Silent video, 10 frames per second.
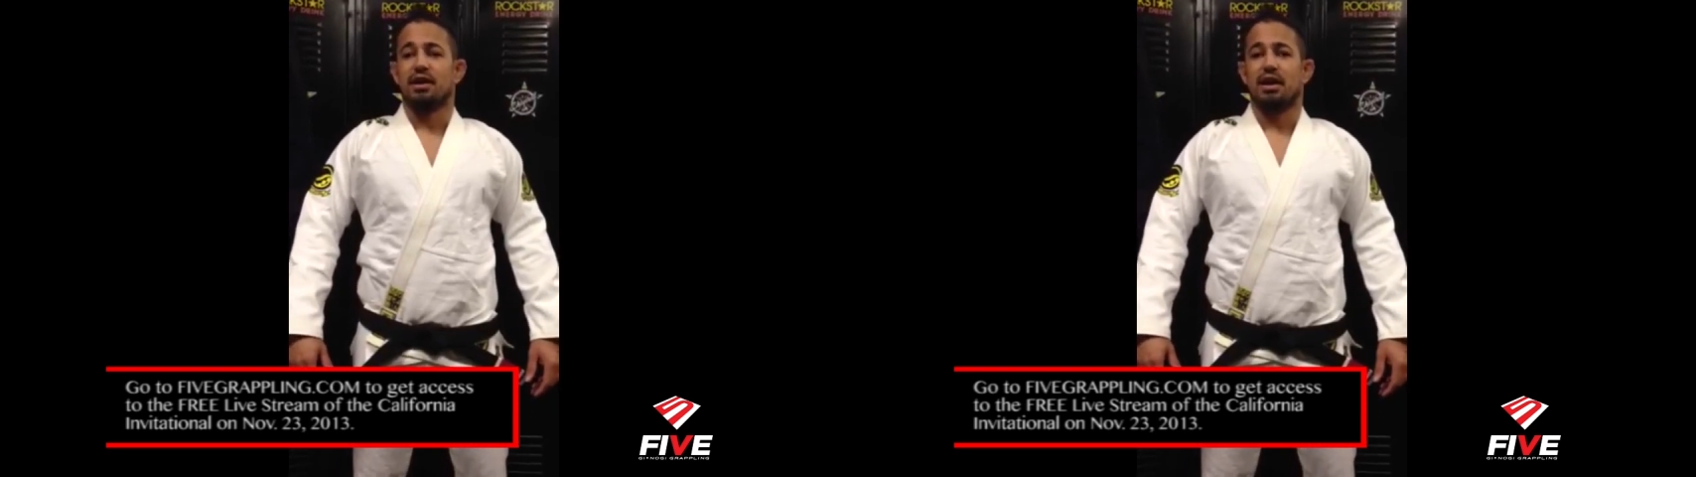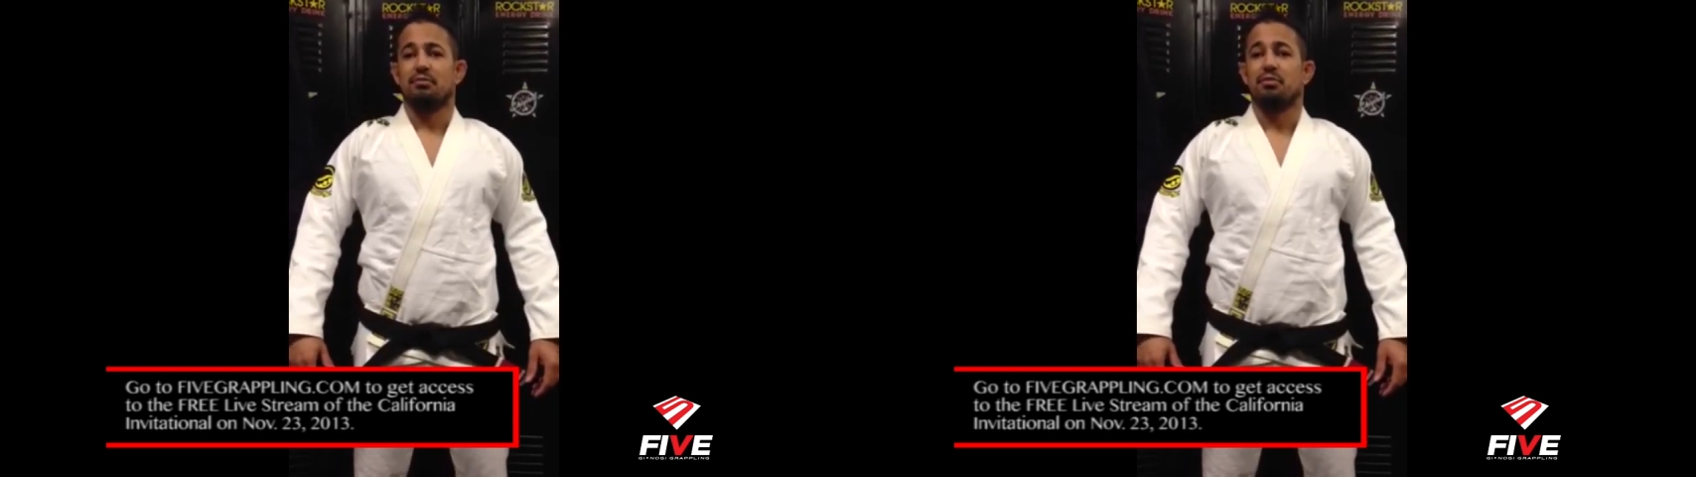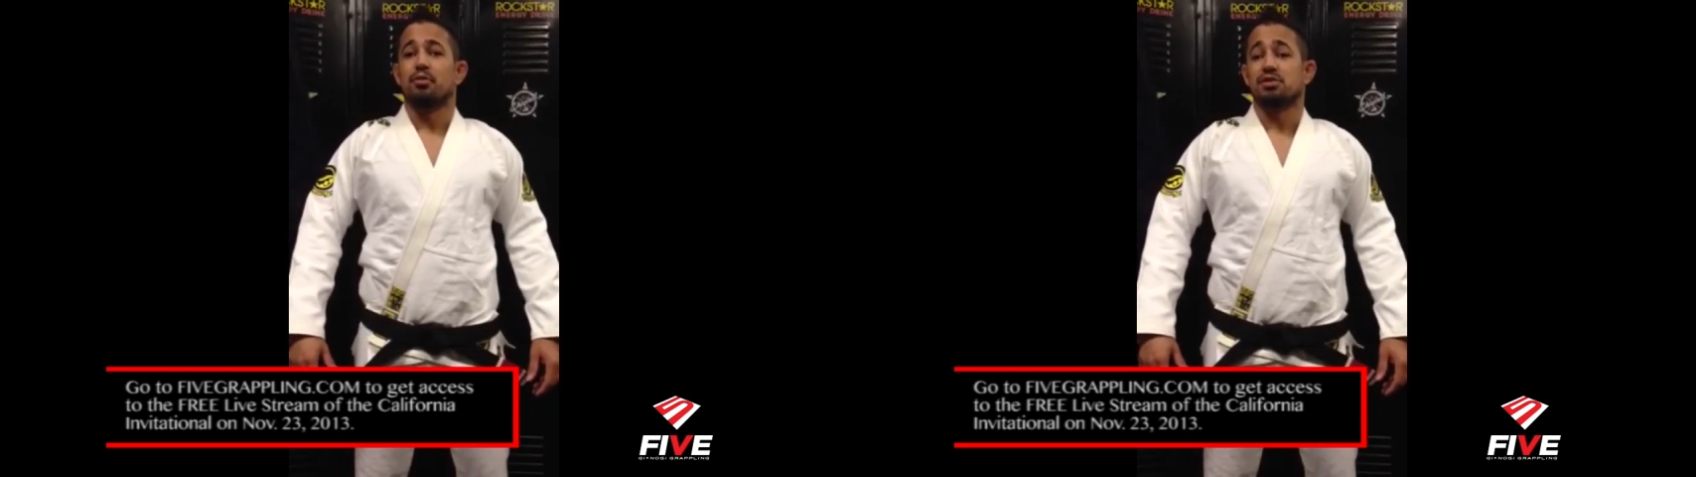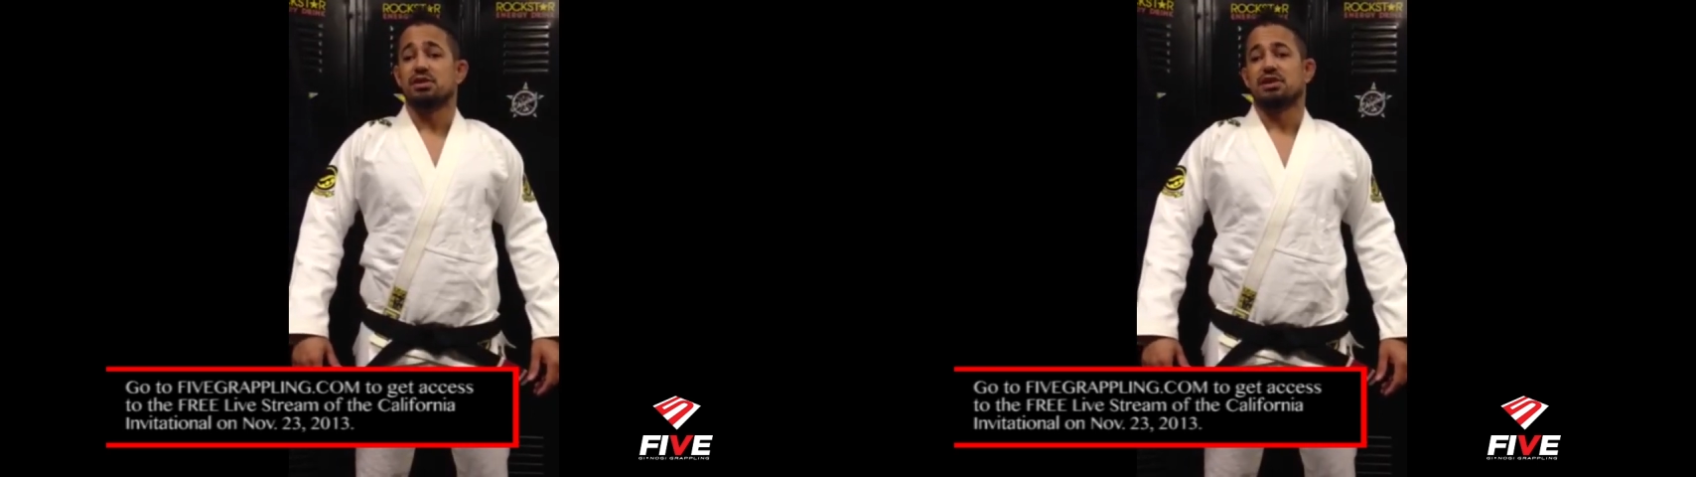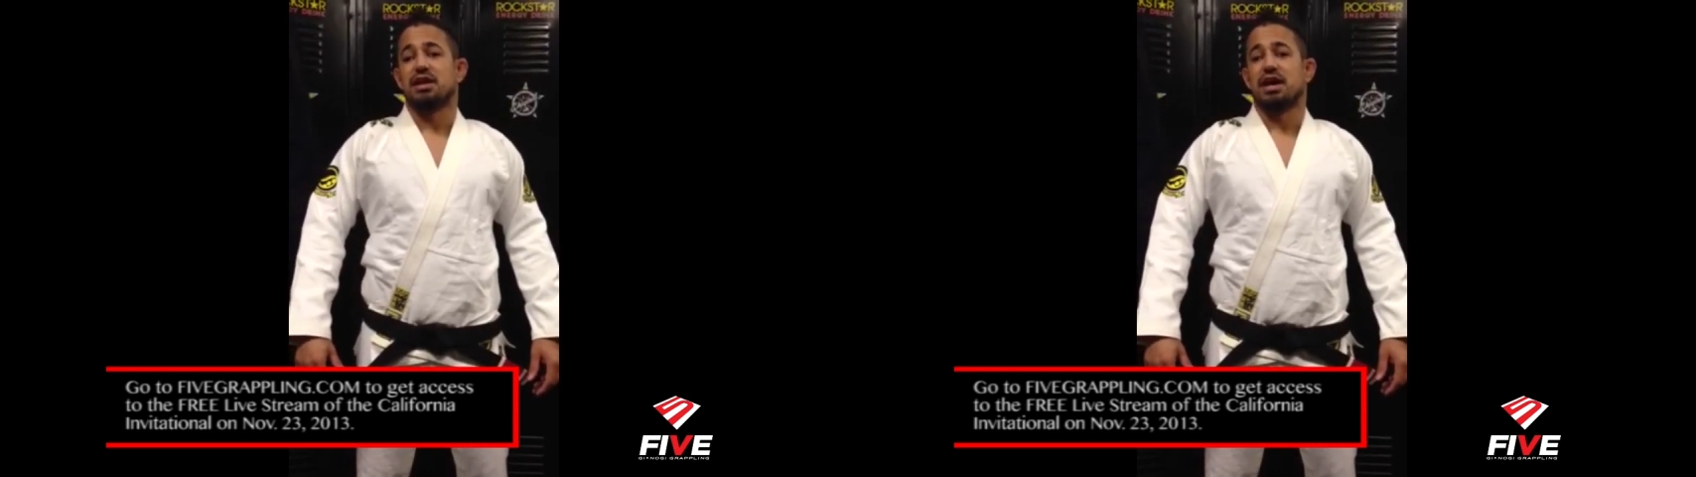and people
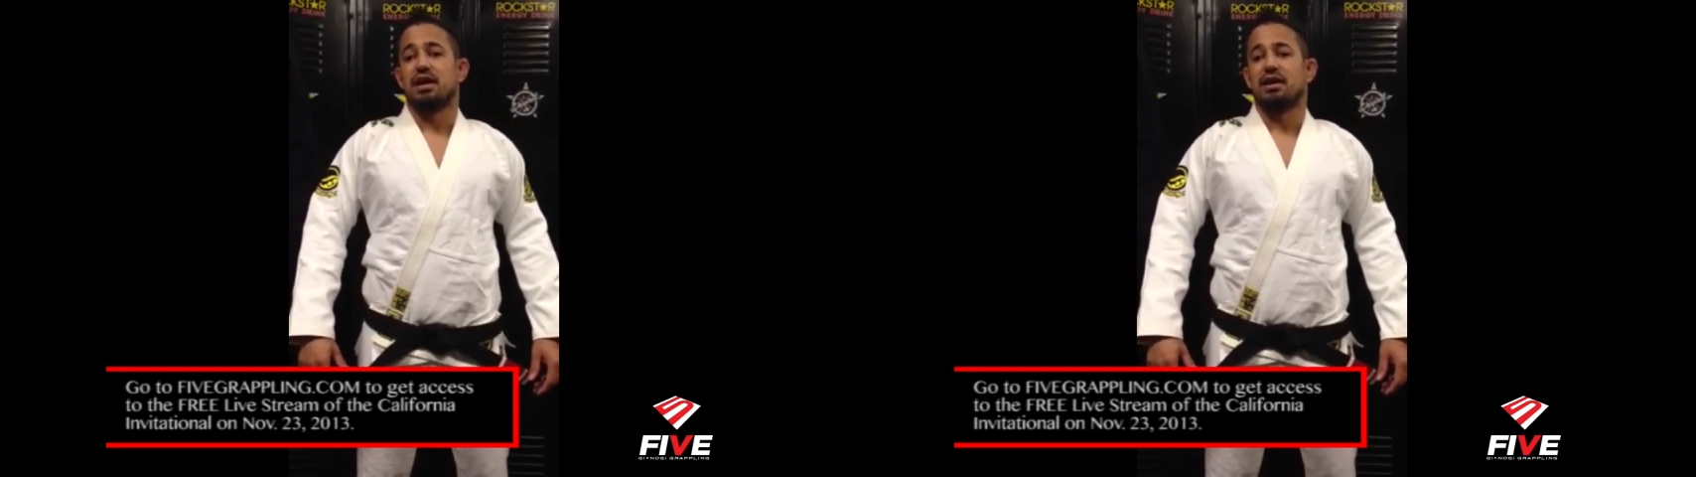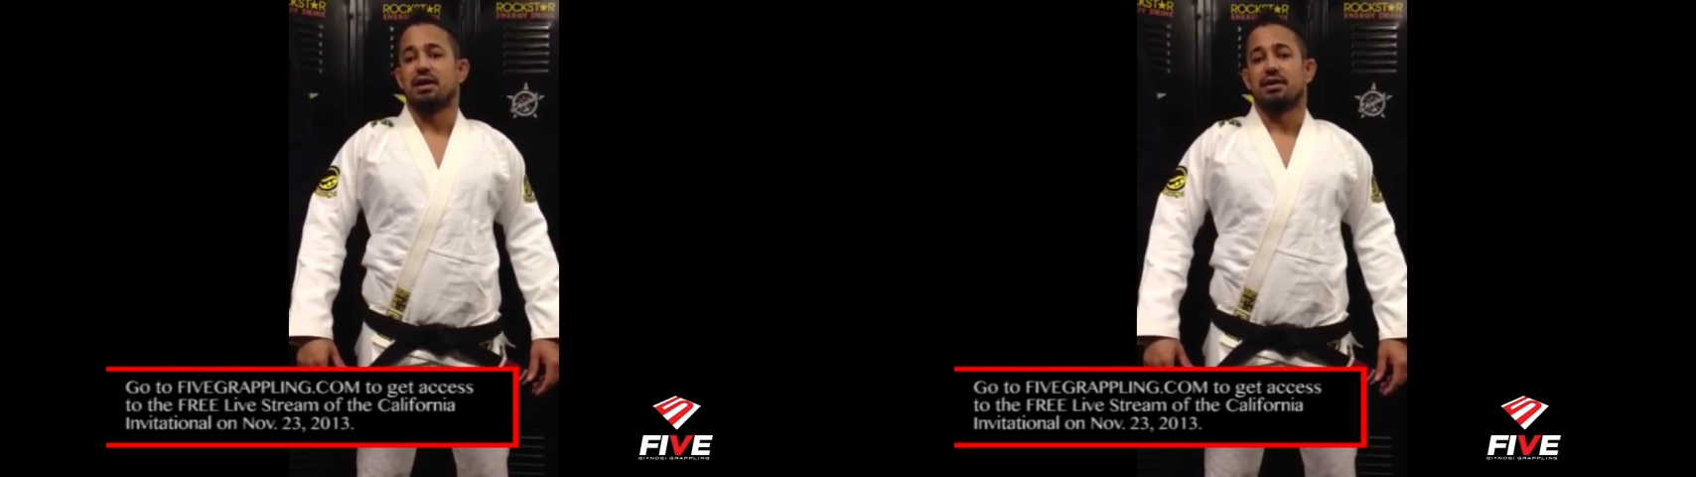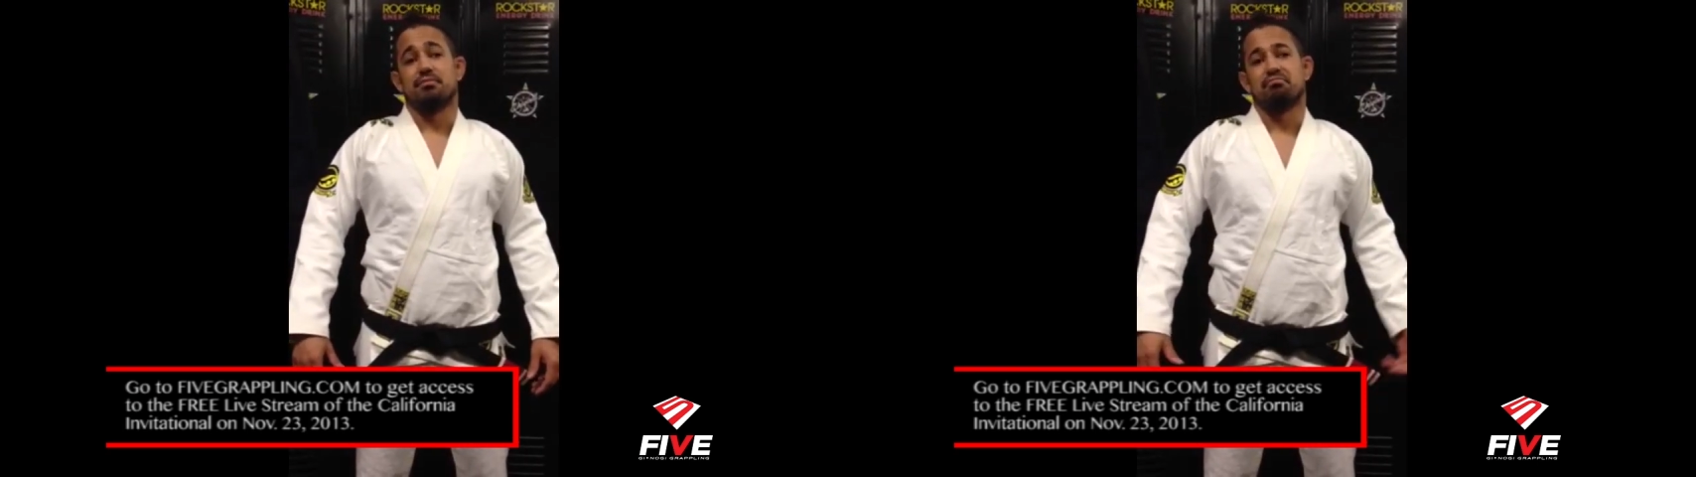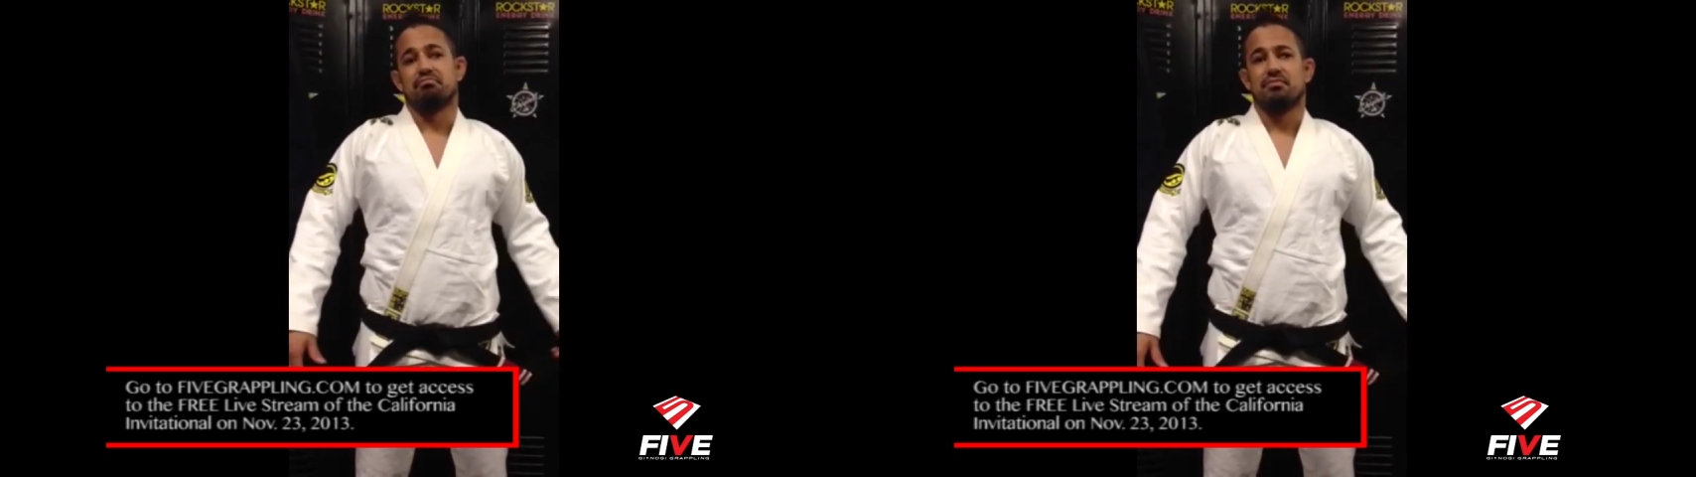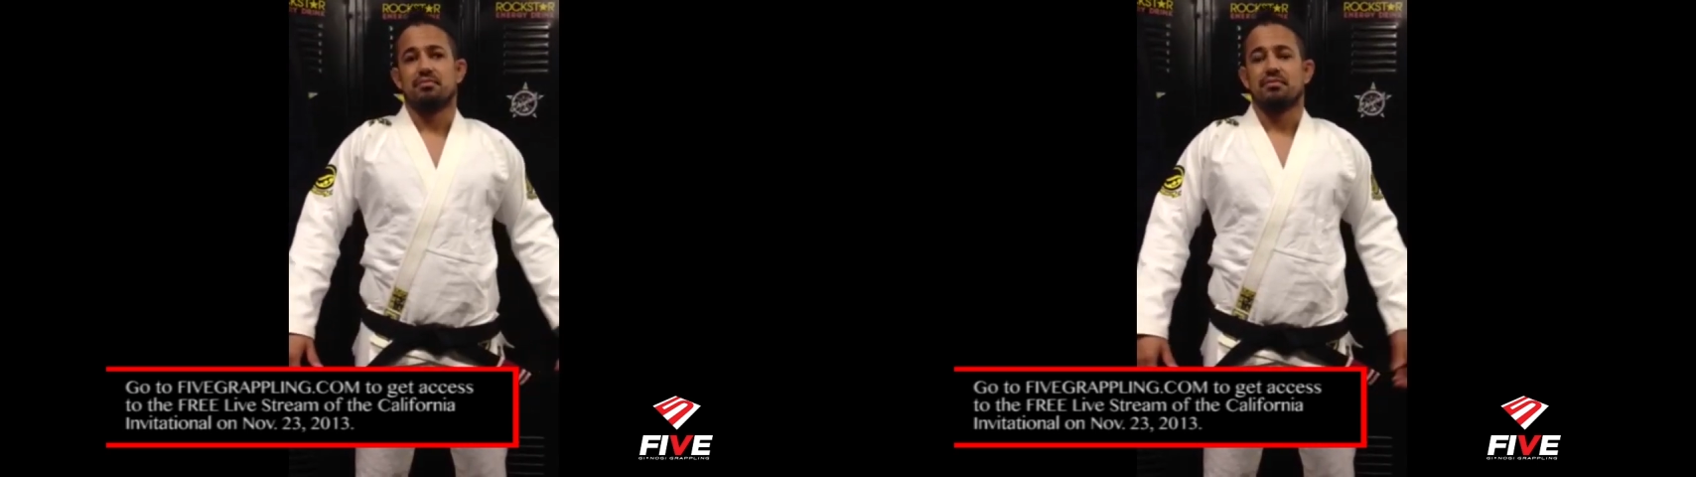see that, and
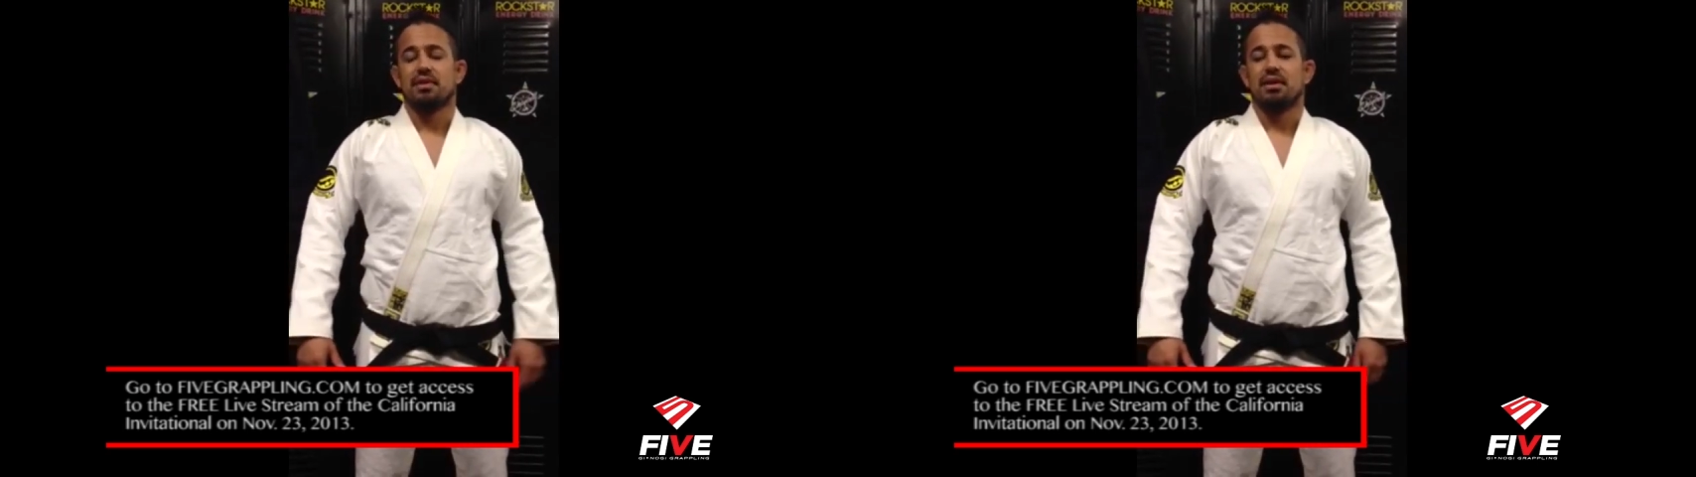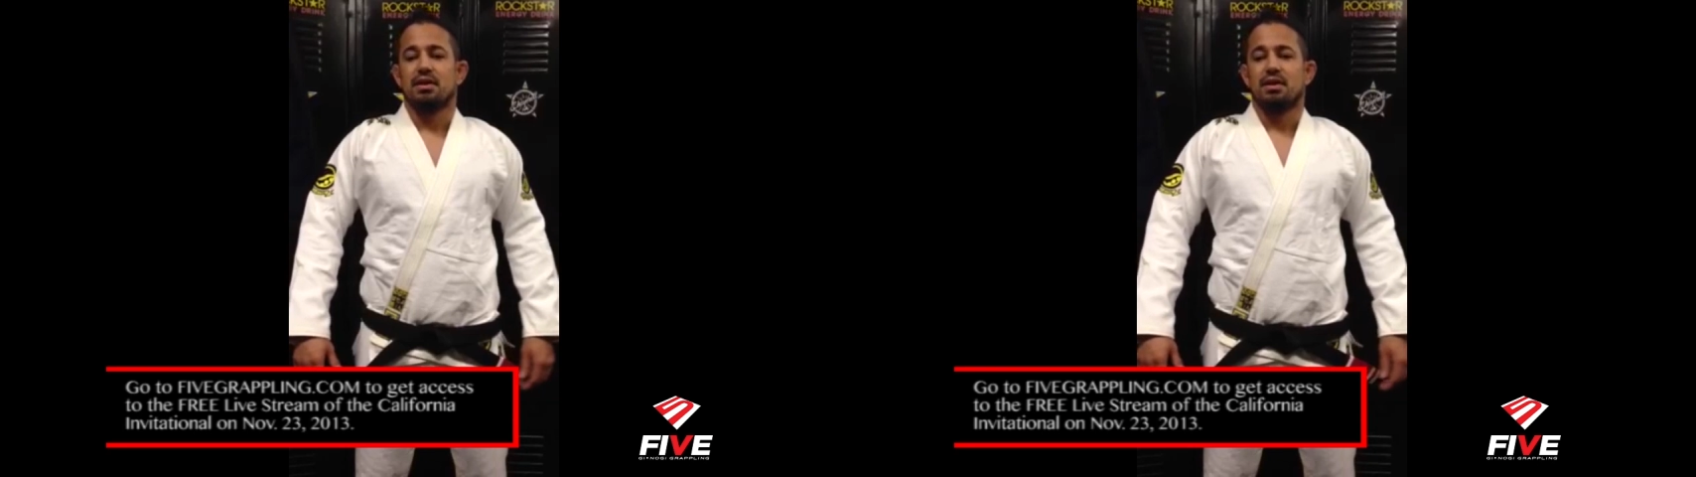uh,